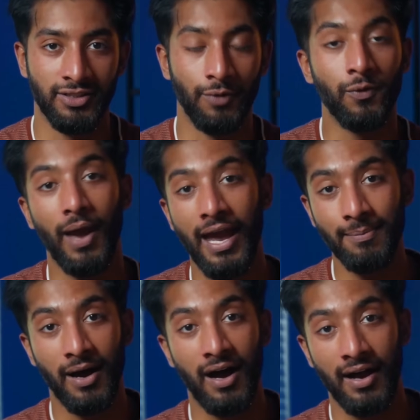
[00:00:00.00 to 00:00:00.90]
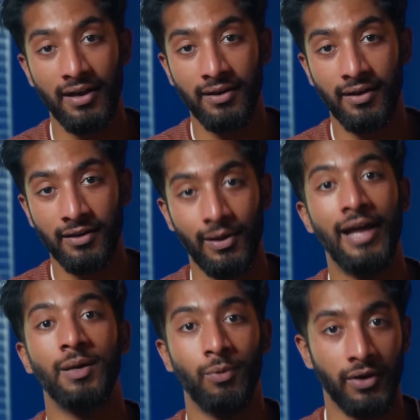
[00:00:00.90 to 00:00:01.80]
So if you aim high, you'll
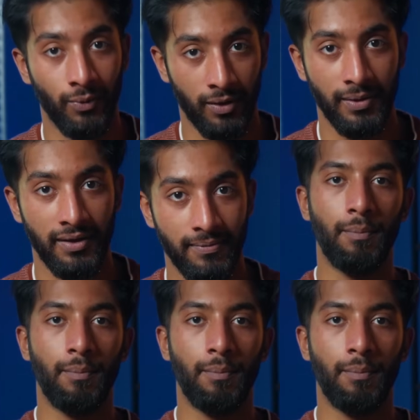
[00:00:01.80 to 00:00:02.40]
end up where you want to be.